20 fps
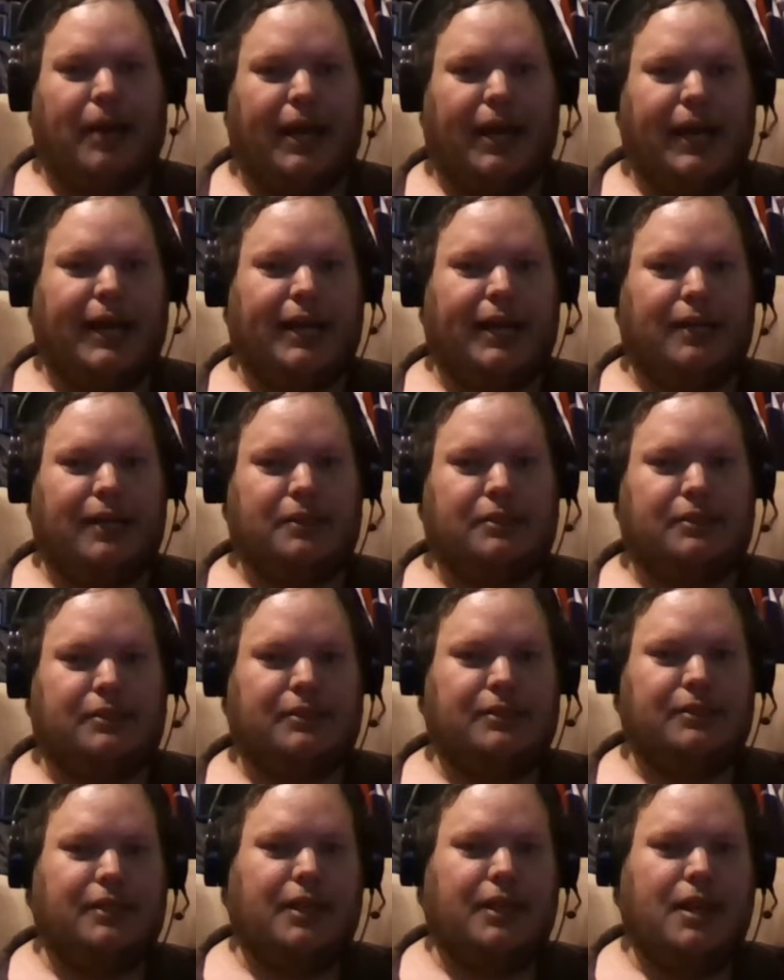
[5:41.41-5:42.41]
hands.
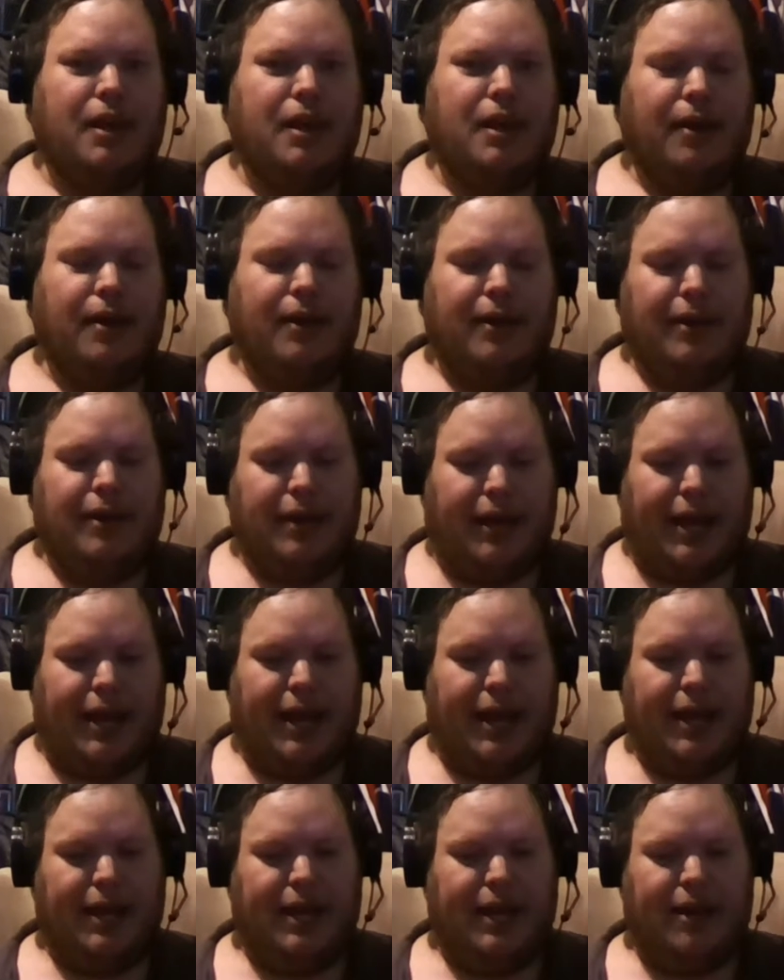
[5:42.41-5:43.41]

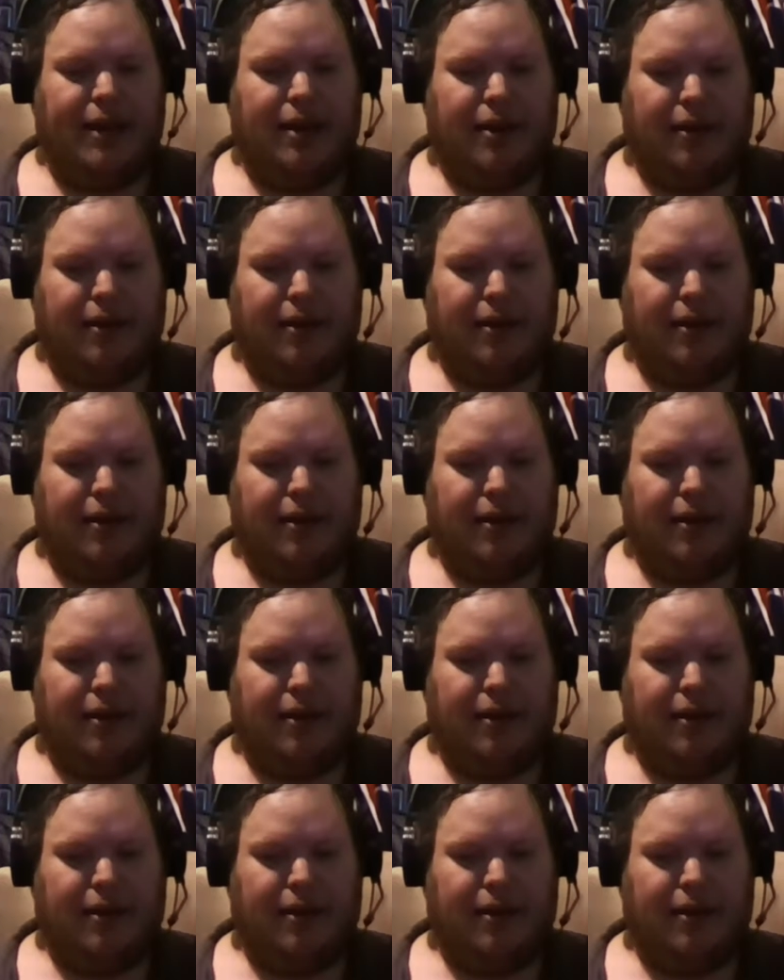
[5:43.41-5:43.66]
And then